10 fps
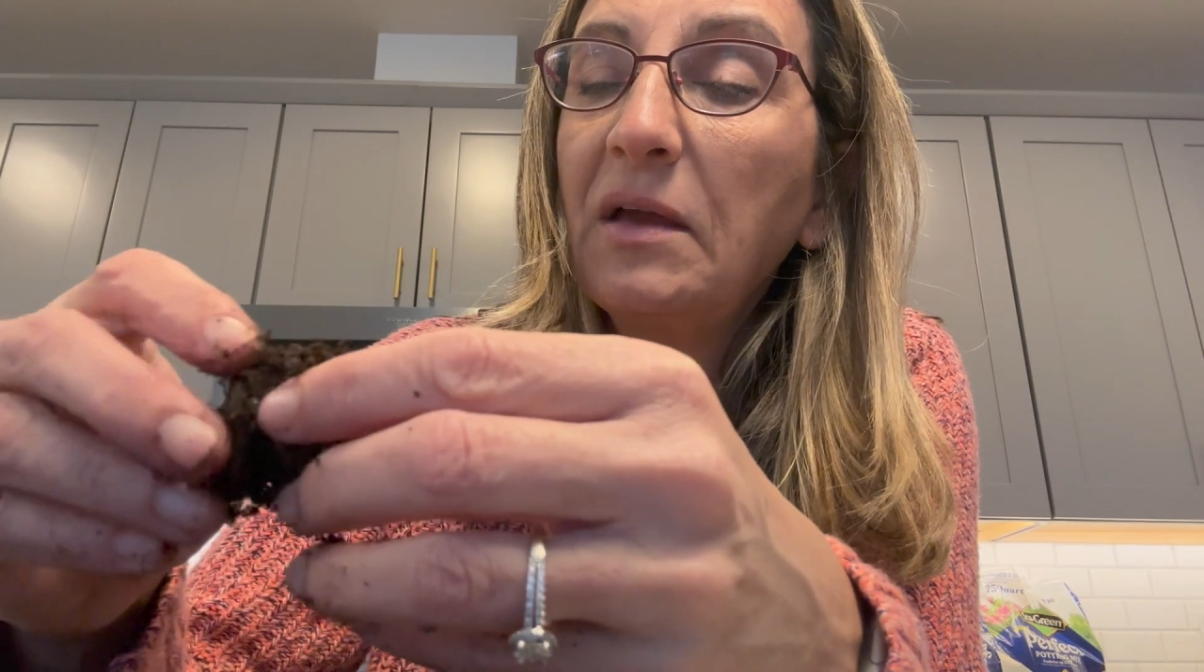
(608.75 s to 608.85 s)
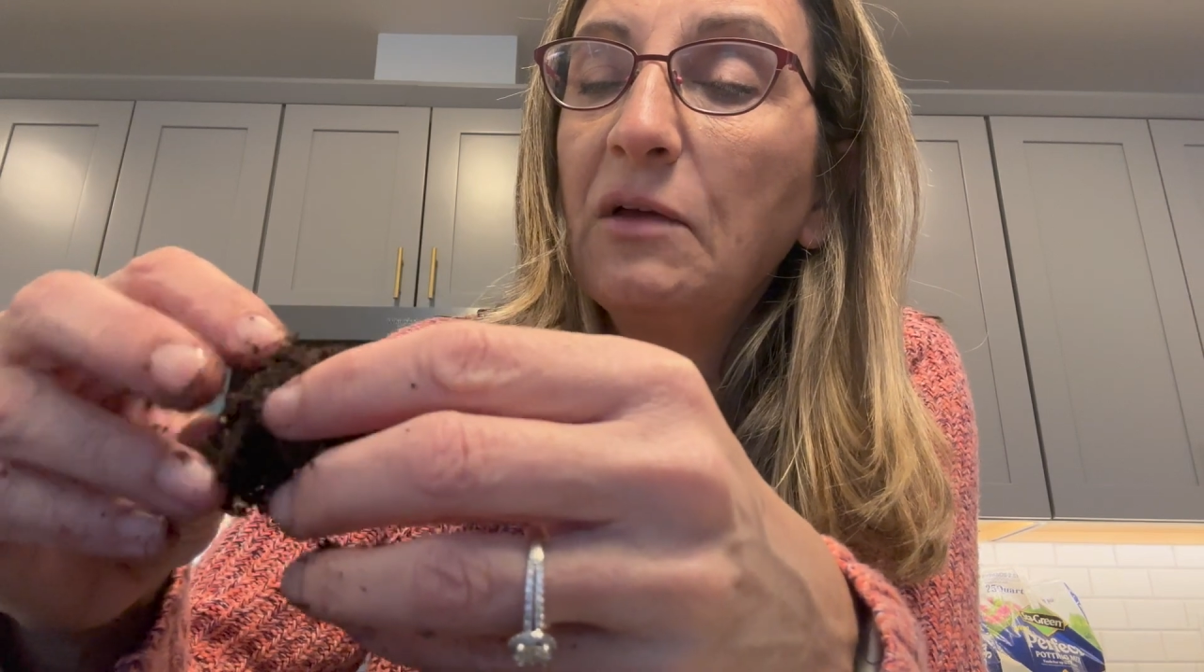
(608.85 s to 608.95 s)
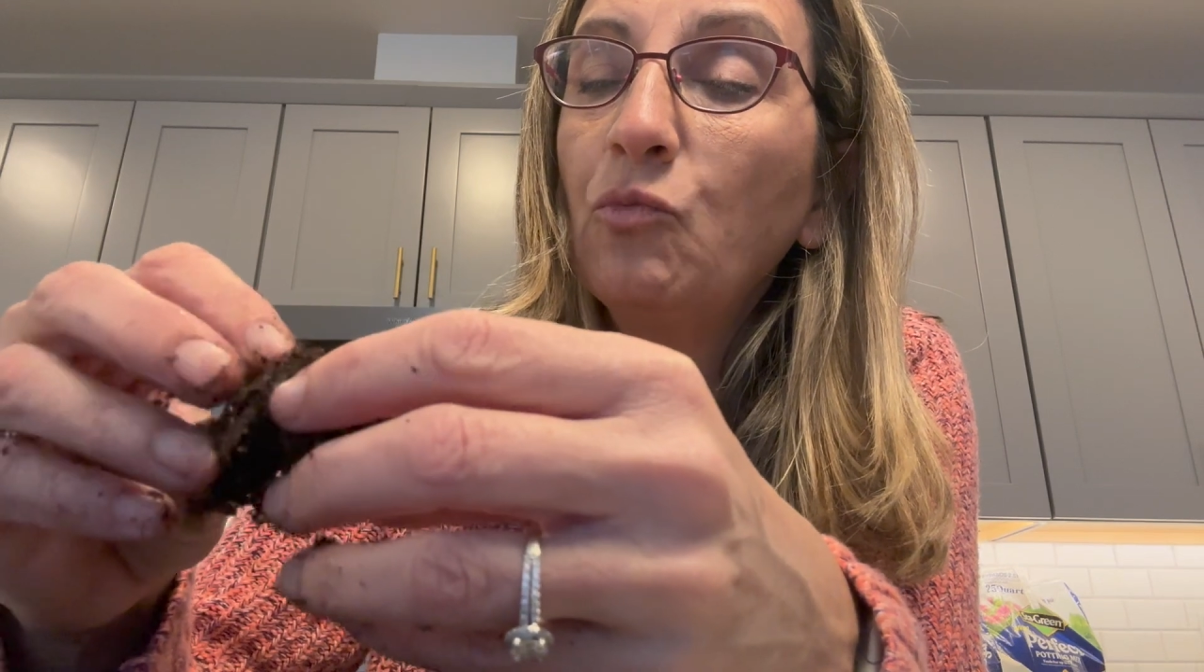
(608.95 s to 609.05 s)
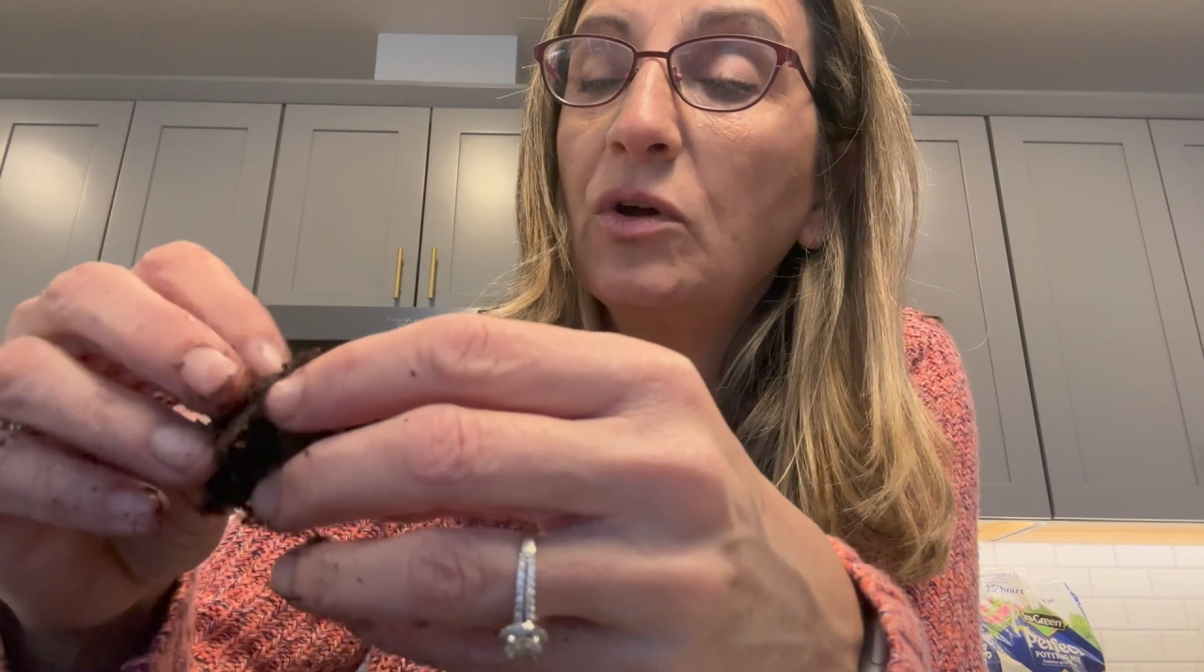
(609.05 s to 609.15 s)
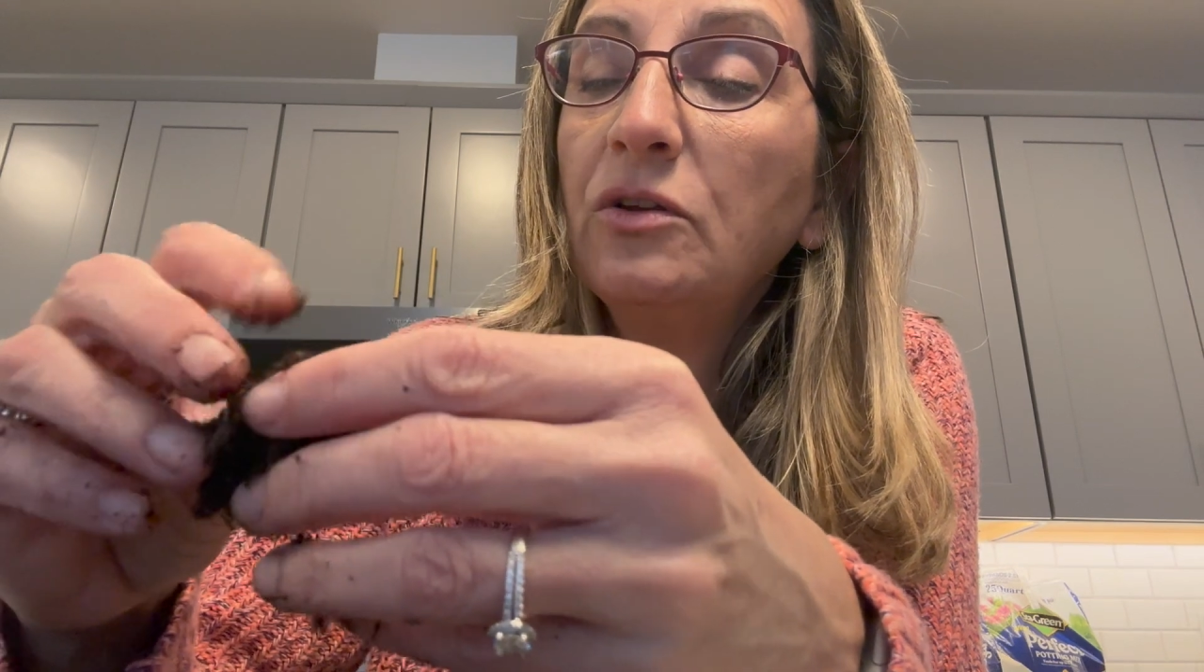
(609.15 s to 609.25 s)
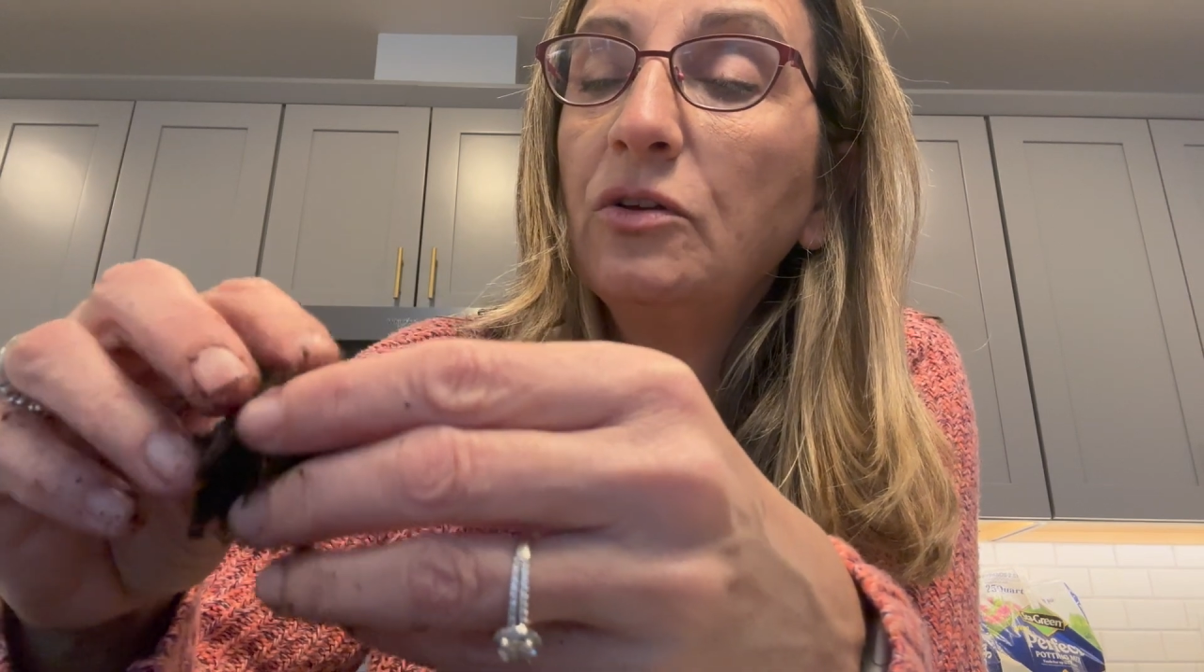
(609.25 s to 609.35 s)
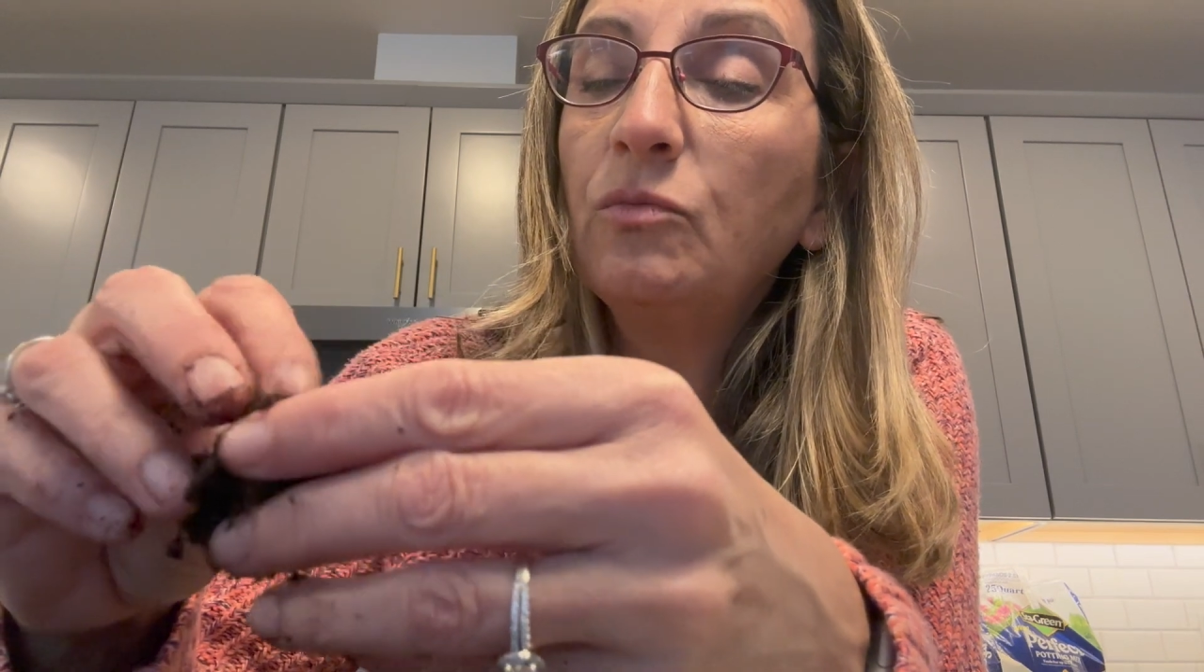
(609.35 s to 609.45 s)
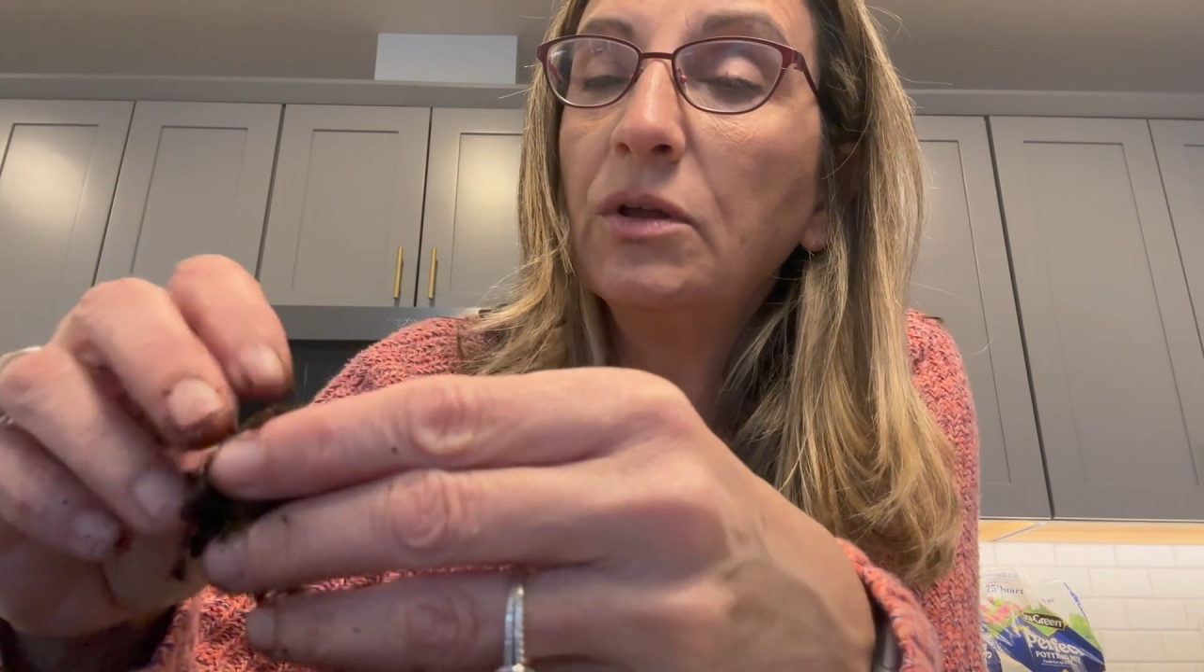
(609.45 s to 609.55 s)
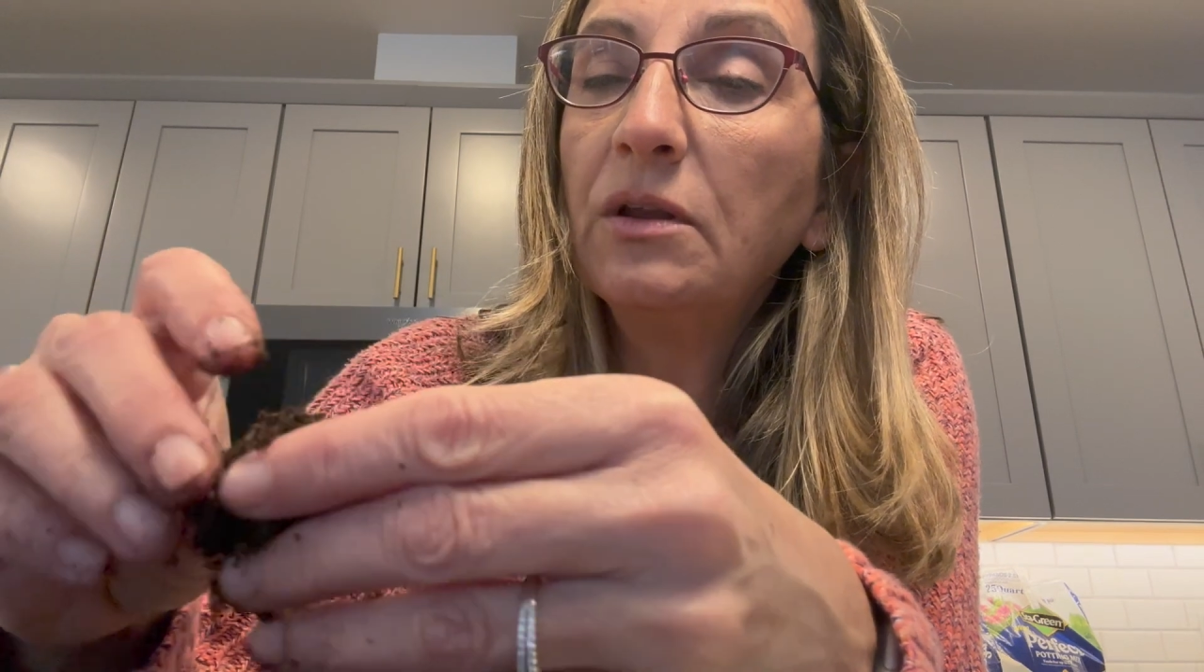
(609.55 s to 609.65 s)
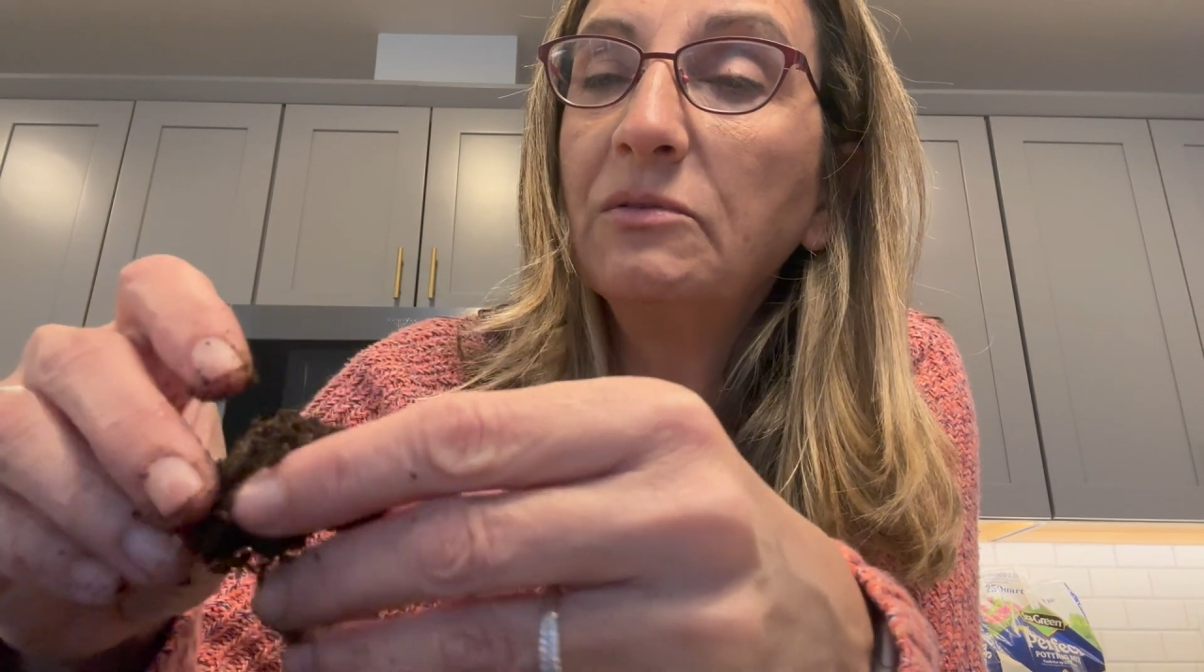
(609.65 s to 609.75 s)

I had one good one?